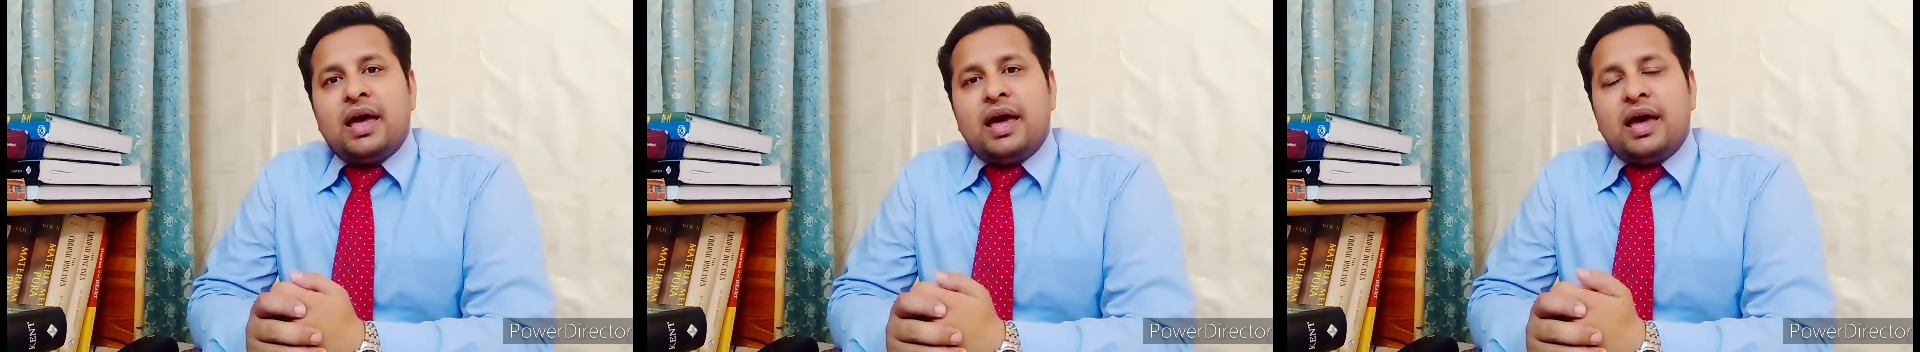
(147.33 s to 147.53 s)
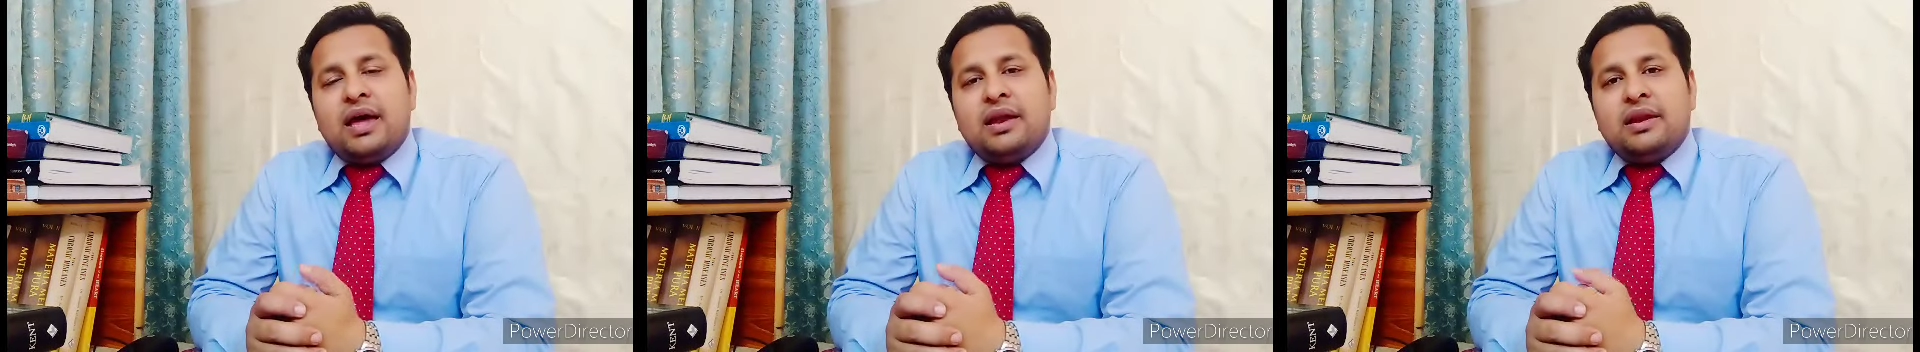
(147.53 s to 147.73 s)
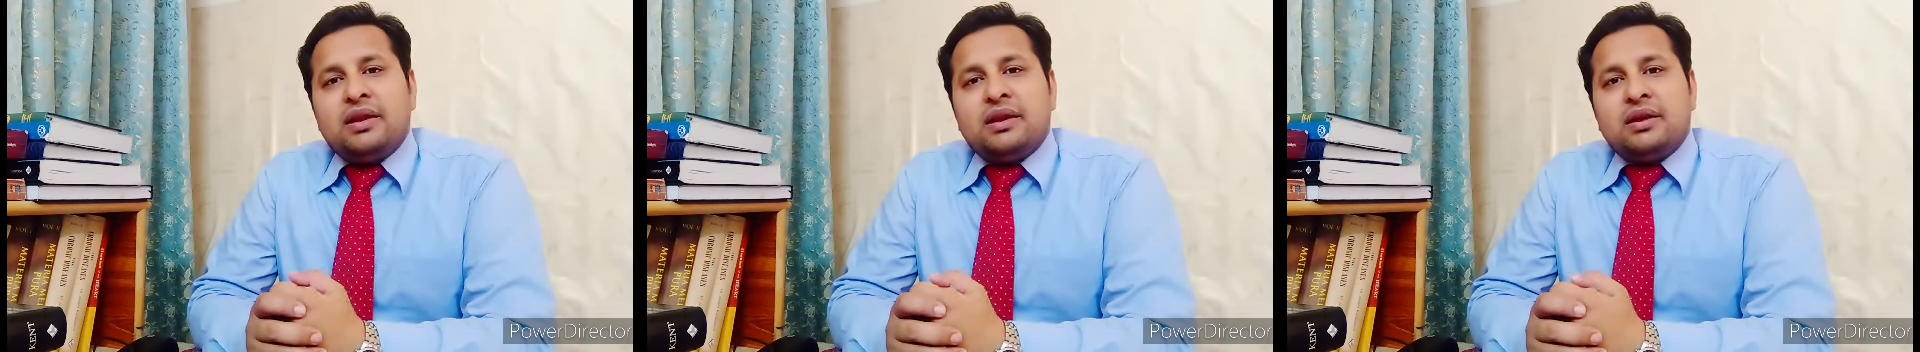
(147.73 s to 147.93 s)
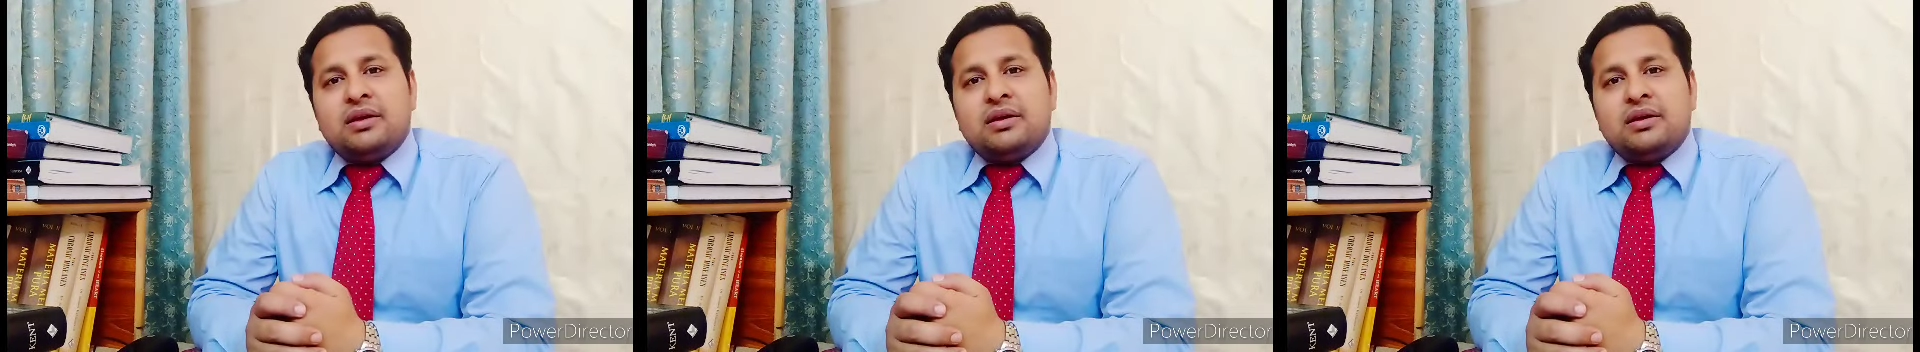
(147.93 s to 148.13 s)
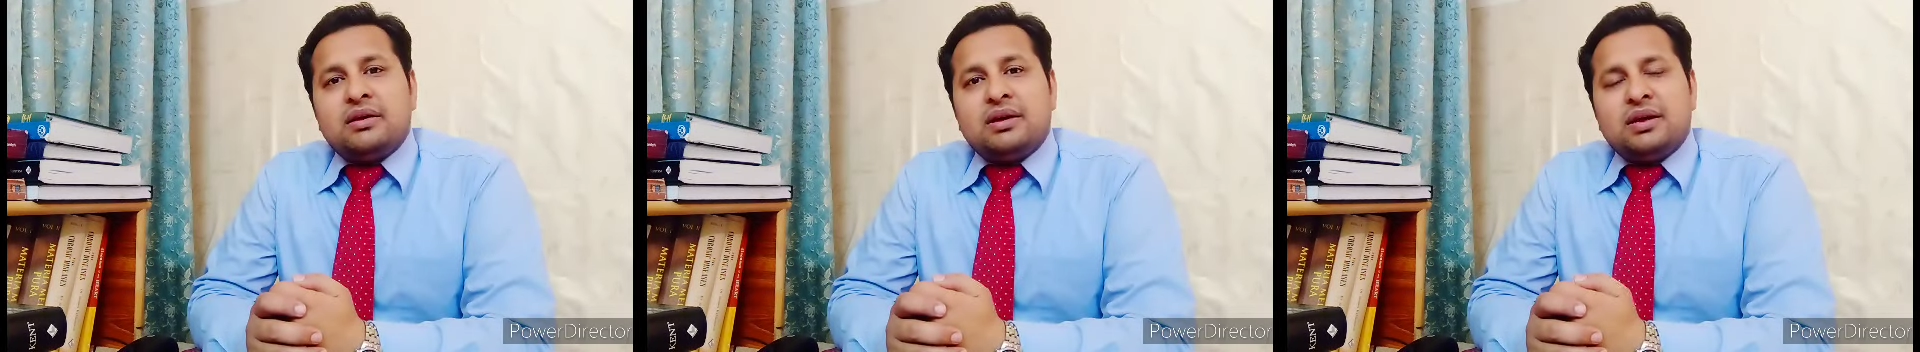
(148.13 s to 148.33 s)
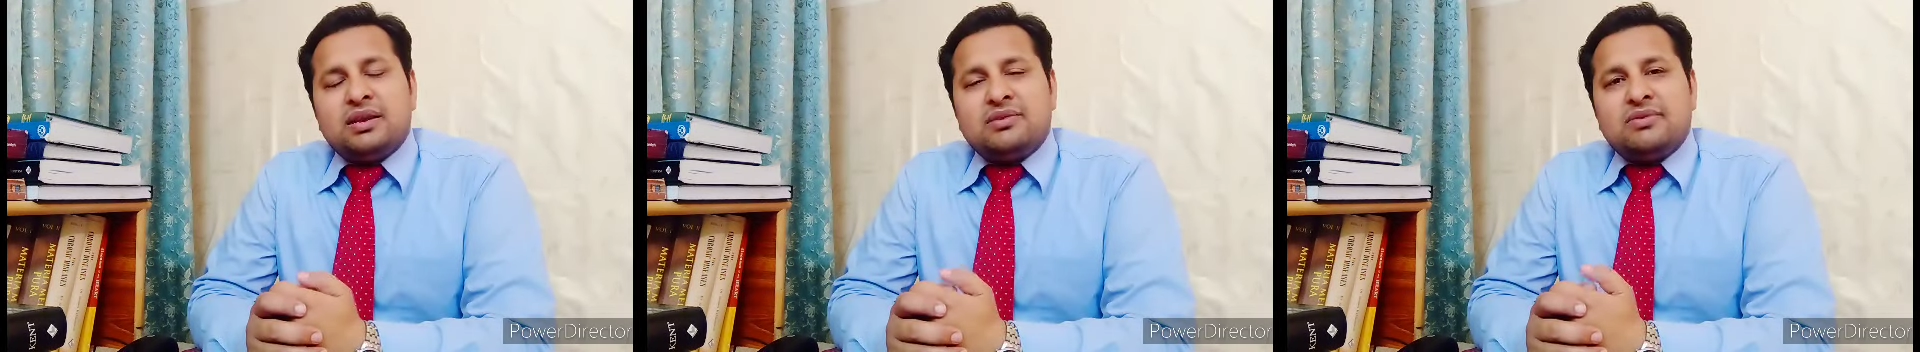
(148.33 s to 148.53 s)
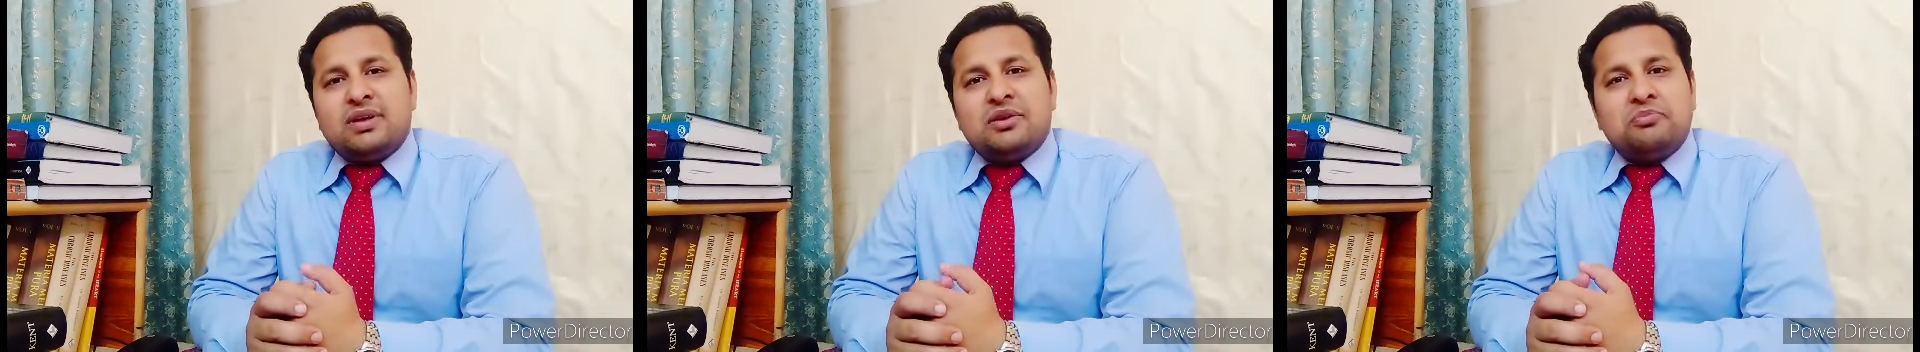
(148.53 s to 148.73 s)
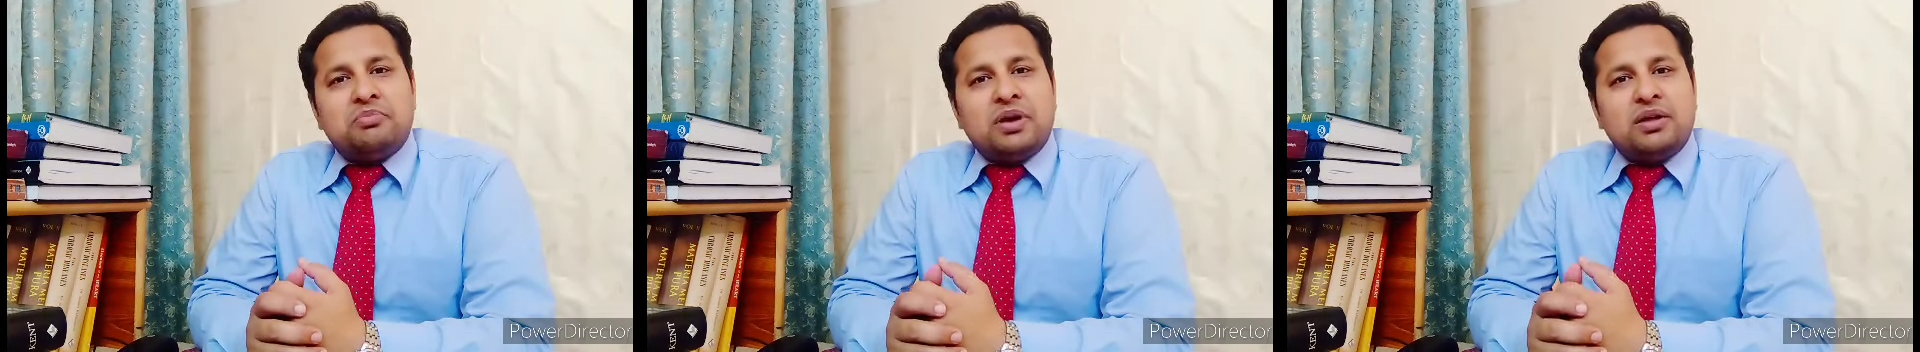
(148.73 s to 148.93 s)
and it is
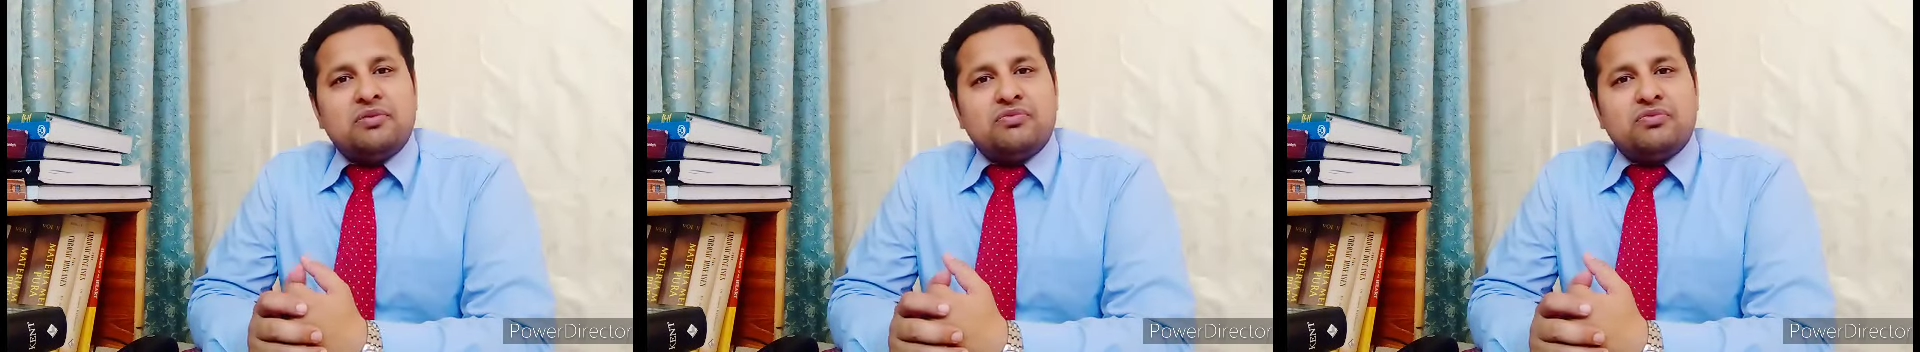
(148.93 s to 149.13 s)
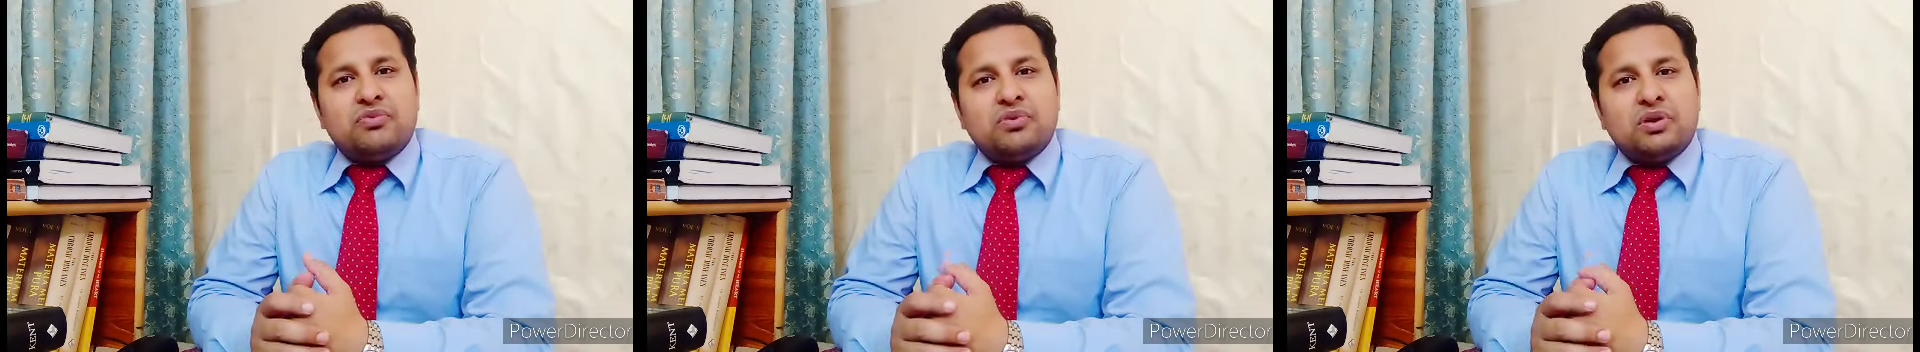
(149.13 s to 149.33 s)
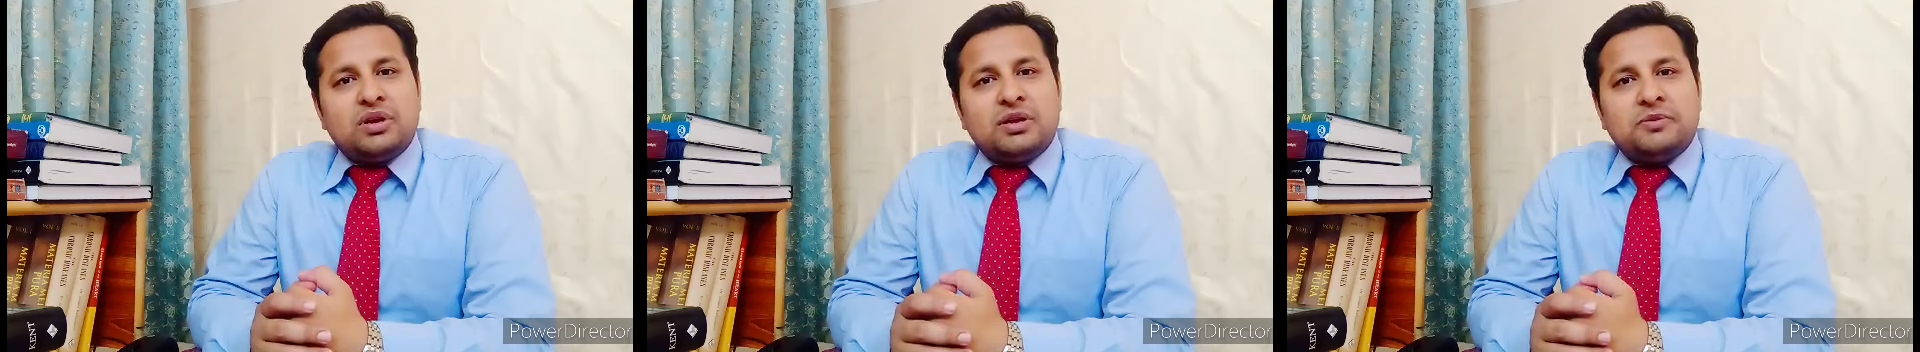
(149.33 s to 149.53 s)
very painful.